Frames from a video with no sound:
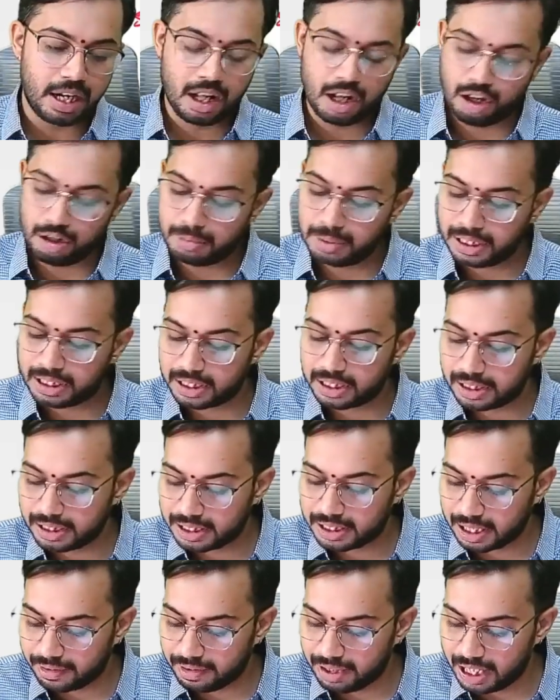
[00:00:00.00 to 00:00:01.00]
How much?
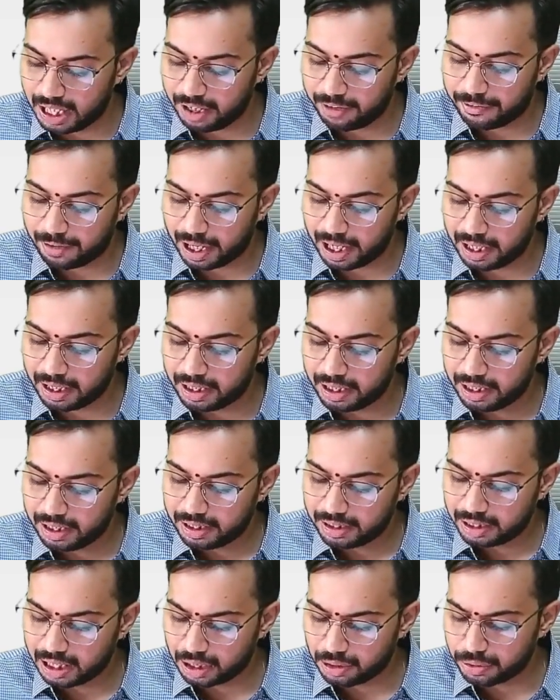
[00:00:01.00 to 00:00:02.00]

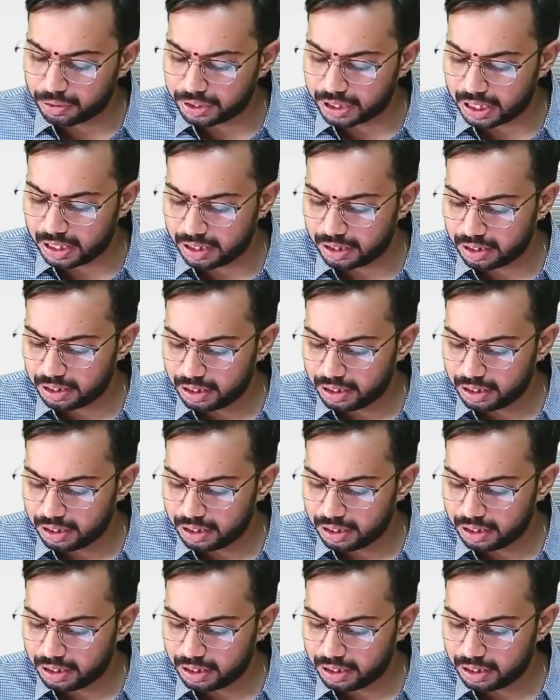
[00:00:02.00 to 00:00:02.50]
75,000.